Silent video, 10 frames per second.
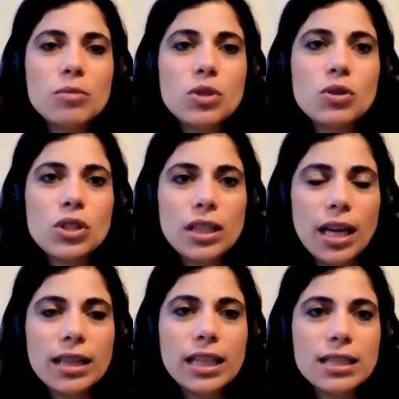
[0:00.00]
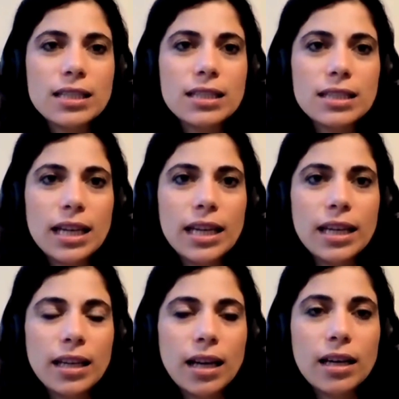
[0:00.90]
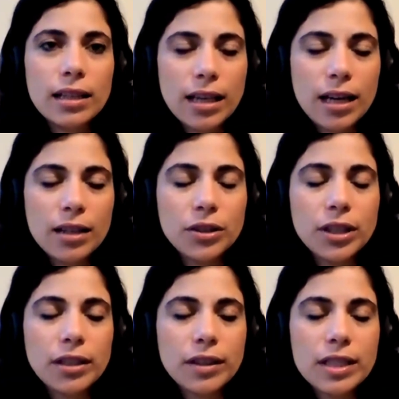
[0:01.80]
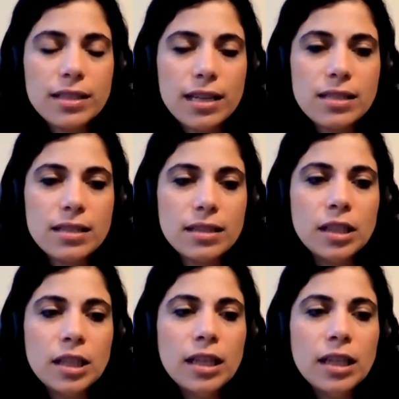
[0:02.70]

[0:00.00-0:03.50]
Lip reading: So she, at the end of the day, got her hearing tested.